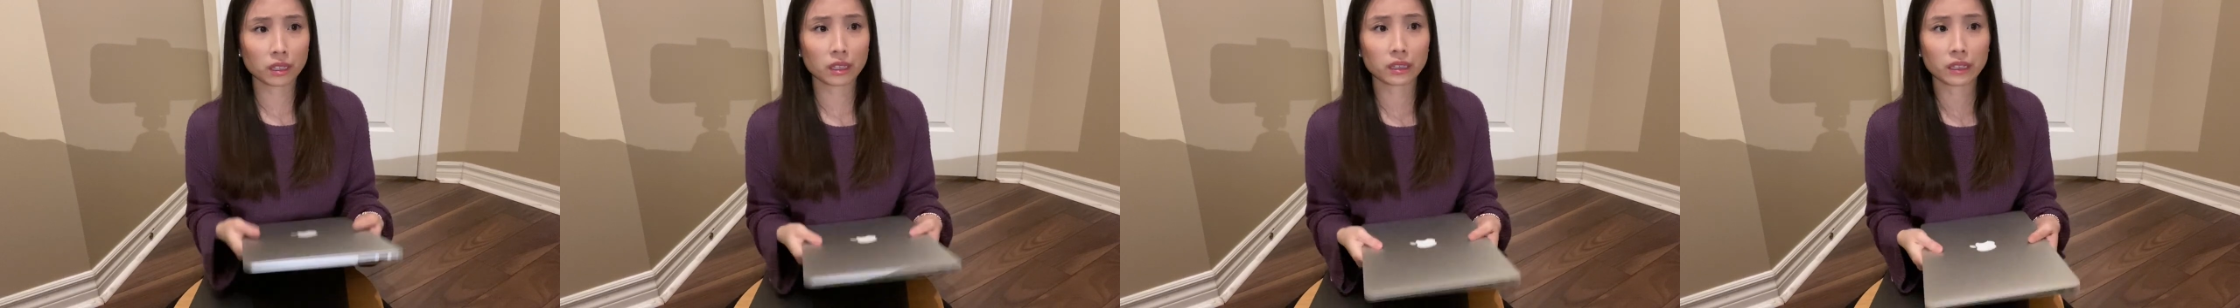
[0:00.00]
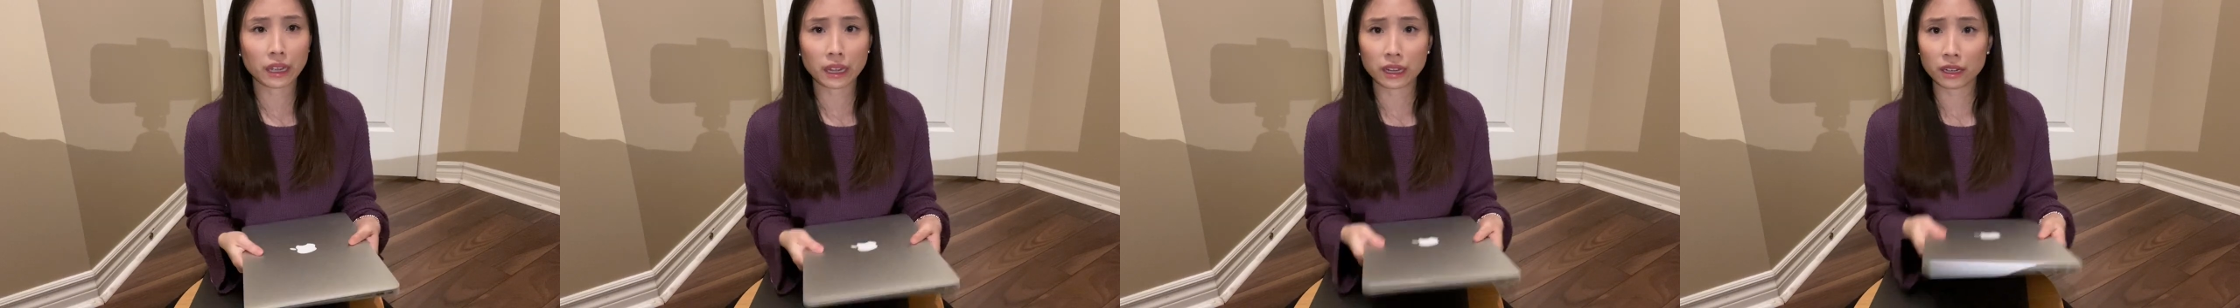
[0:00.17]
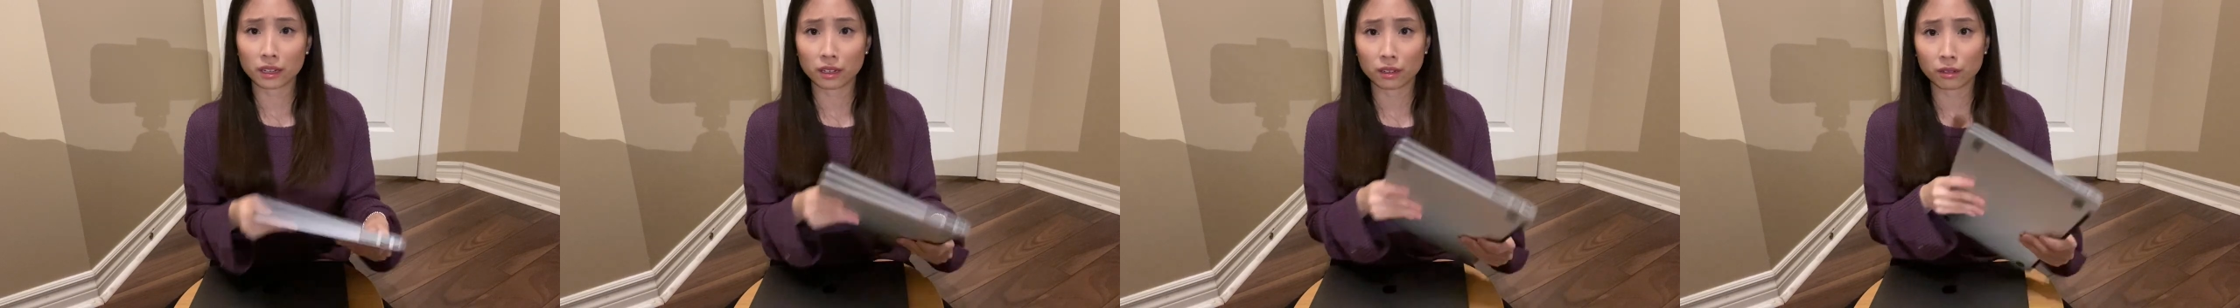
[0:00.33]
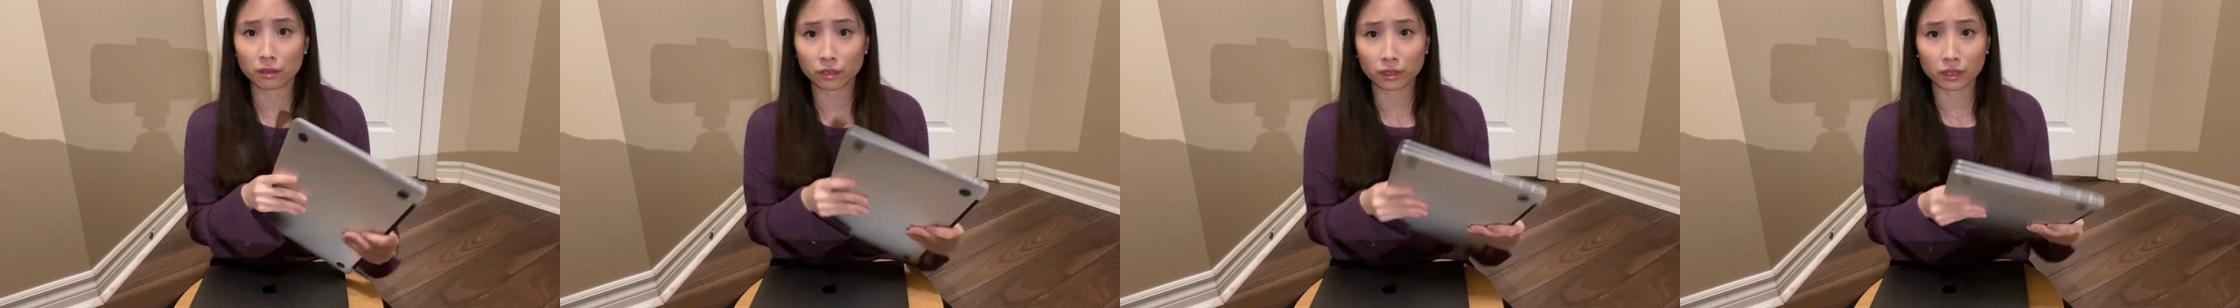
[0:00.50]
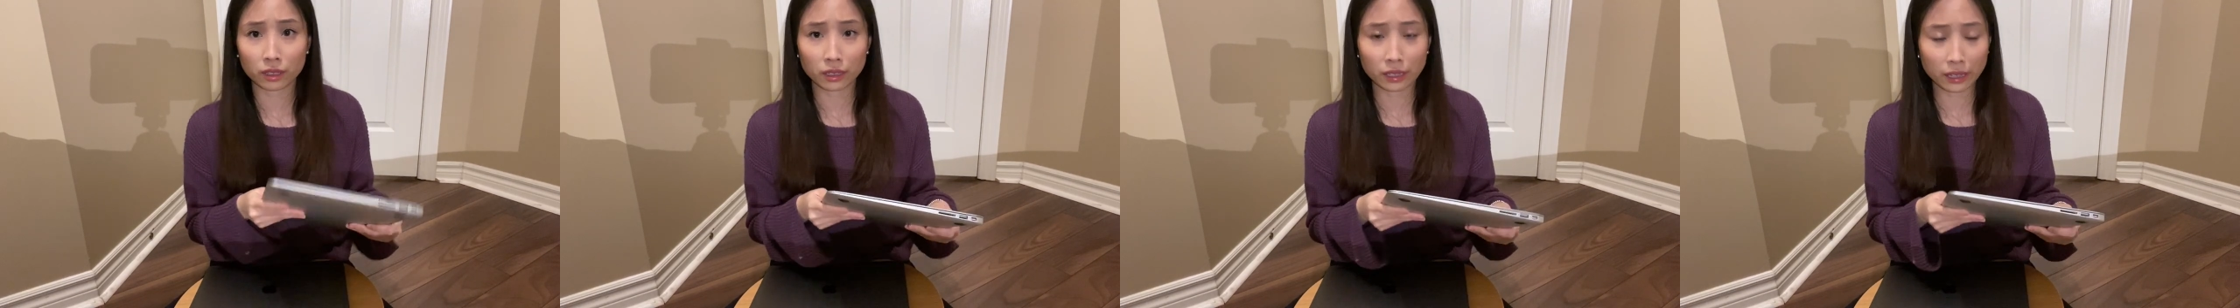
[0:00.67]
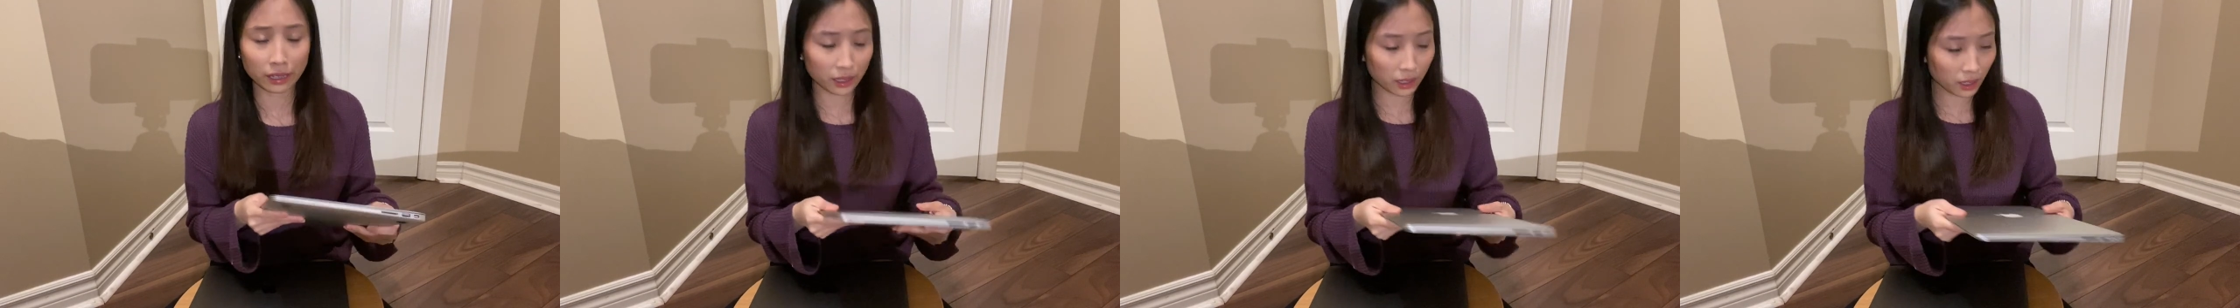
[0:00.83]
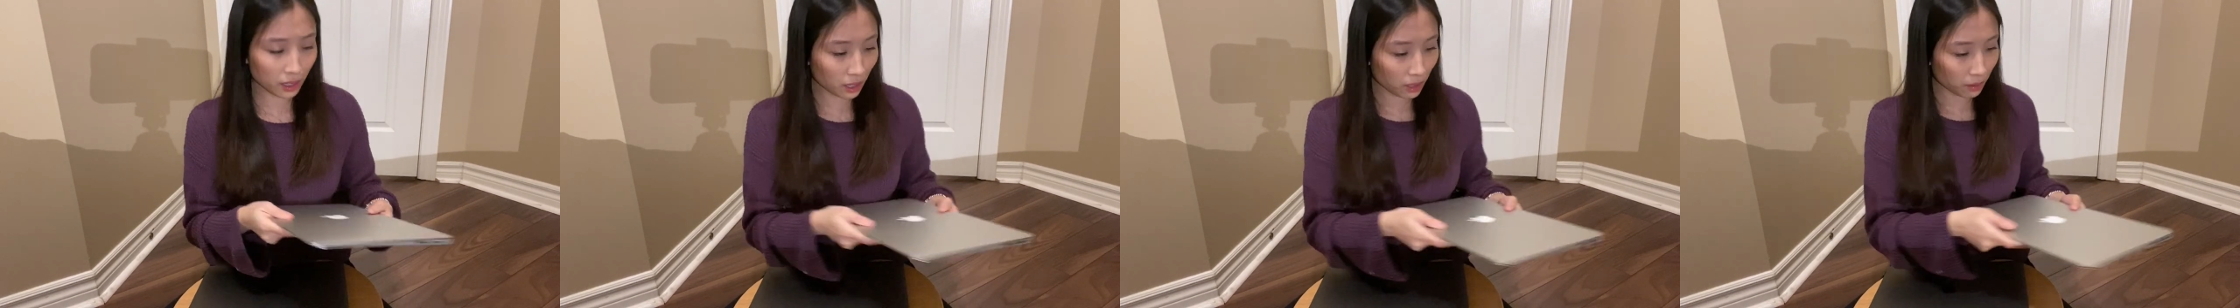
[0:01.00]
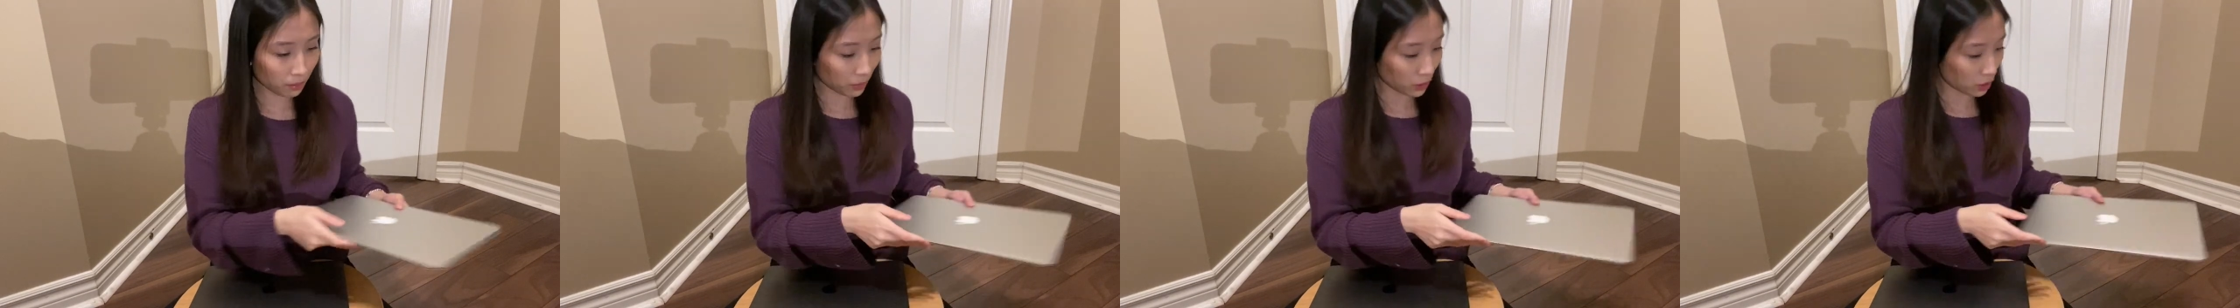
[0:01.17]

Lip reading: light, and I really like it.